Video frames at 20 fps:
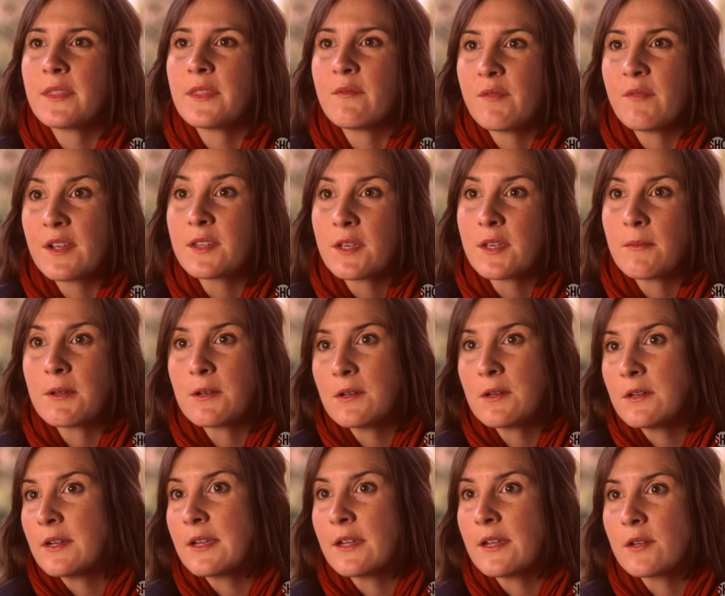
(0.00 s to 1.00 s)
the faith
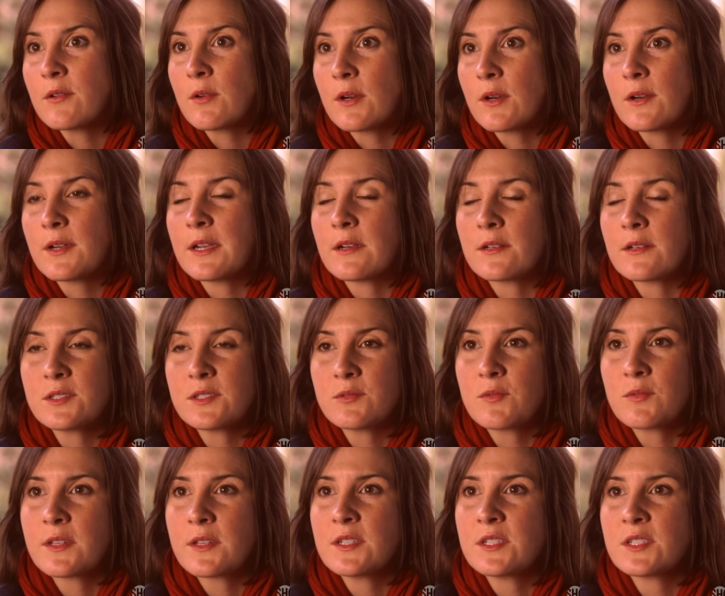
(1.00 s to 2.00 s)
community who are here
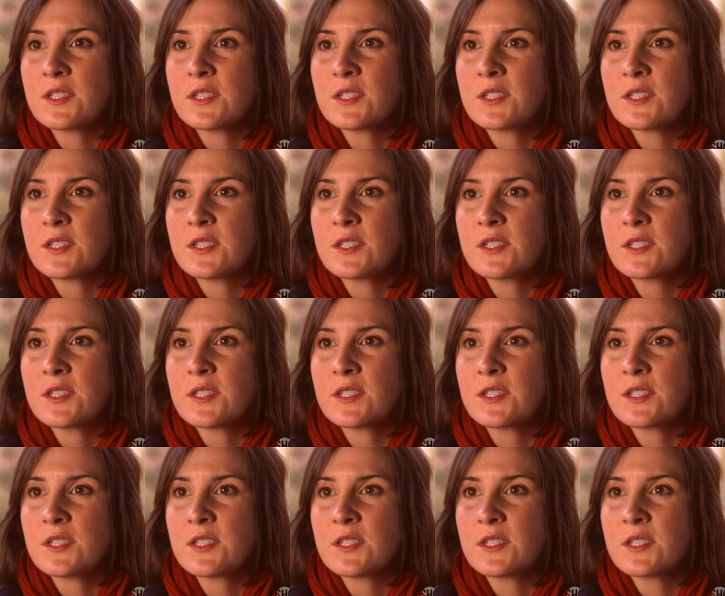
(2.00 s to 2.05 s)
really to